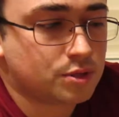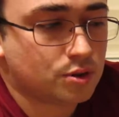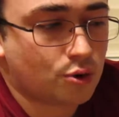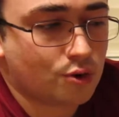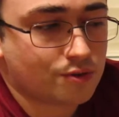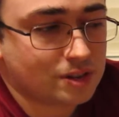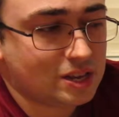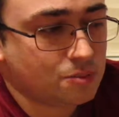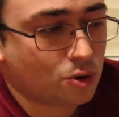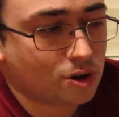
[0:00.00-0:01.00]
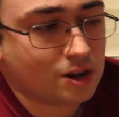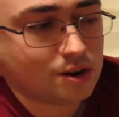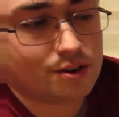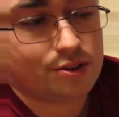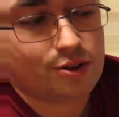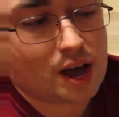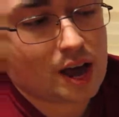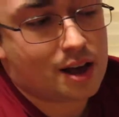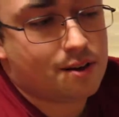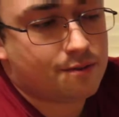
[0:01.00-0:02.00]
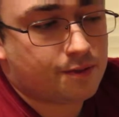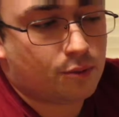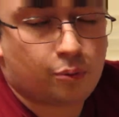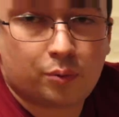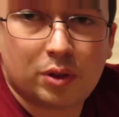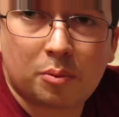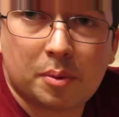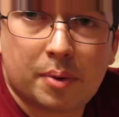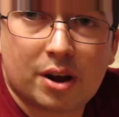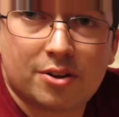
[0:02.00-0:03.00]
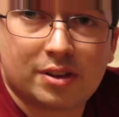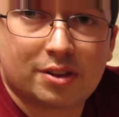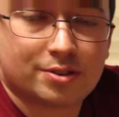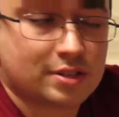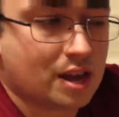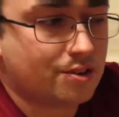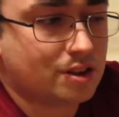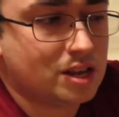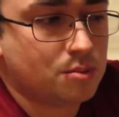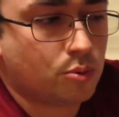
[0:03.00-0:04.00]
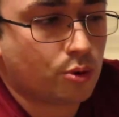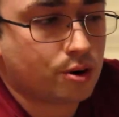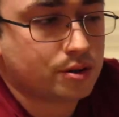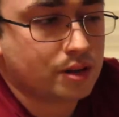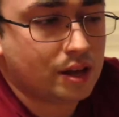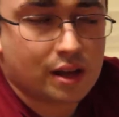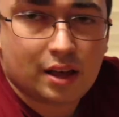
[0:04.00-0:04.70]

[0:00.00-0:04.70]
Go over the keyboard here. You have a little bit better than your standard keyboard,